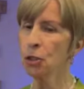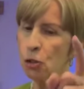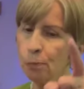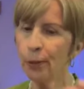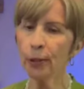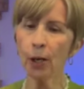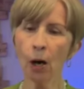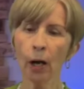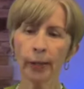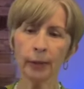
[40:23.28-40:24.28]
But you
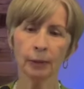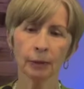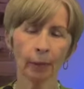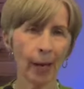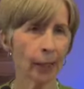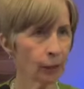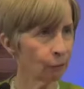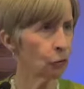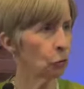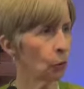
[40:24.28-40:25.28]
put on, I'm
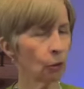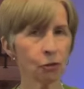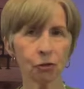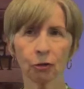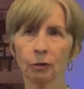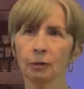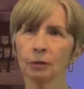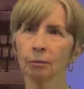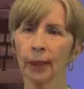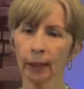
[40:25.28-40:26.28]
adding a few words
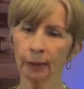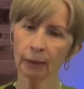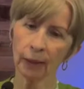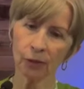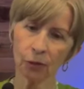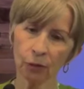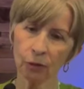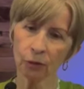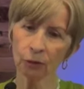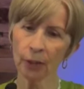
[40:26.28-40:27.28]
to make it
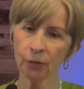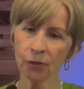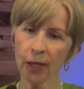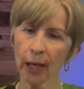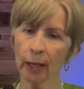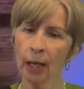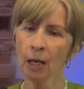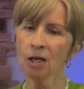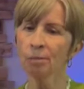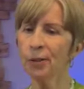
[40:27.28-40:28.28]
easier to
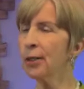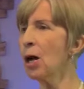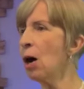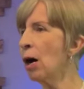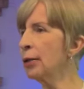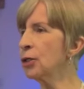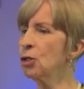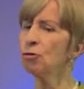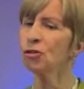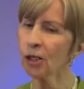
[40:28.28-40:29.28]
understand. Put
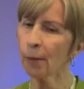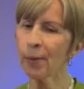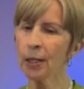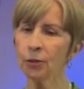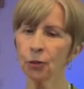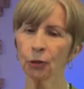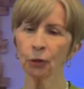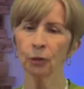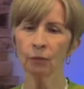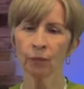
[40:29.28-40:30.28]
on, you slip
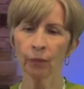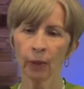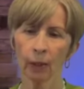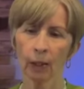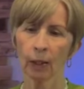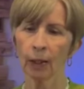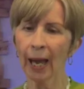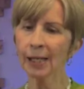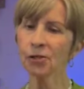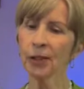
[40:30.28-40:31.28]
into,
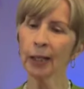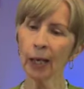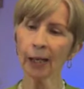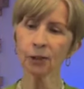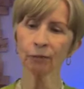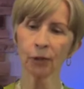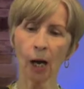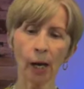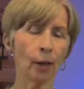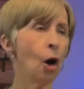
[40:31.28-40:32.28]
as the elect
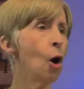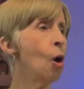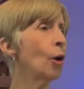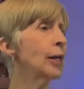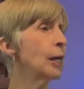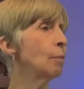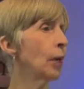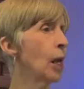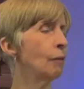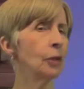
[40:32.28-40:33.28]
of God,
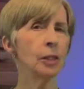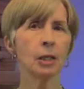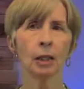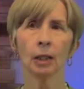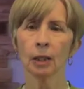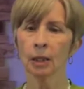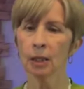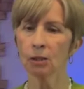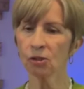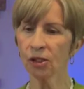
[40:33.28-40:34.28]
holy and beloved,
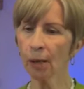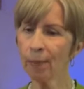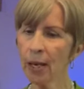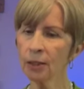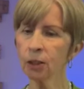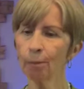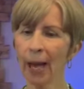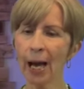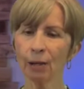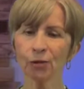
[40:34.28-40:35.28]
slip
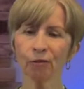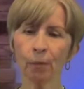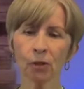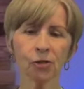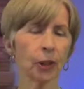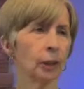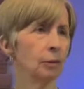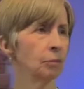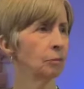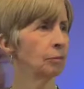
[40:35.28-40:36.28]
into bowels of
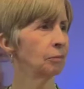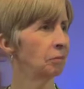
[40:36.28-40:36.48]
mercy,